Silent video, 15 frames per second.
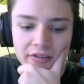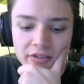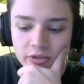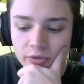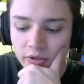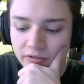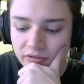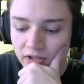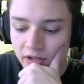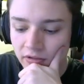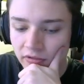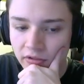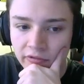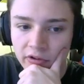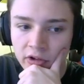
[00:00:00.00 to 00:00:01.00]
Swifts. I don't
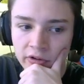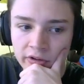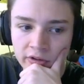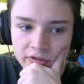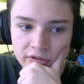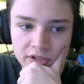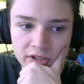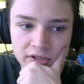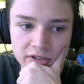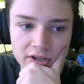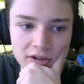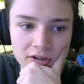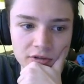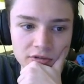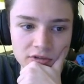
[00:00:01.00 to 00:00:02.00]
really follow their scenes that
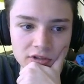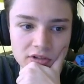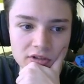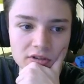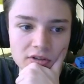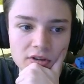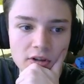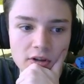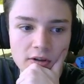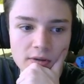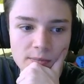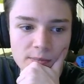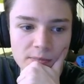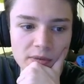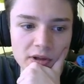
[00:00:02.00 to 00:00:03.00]
closely,
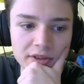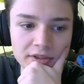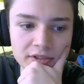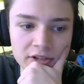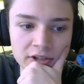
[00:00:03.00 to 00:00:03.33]
but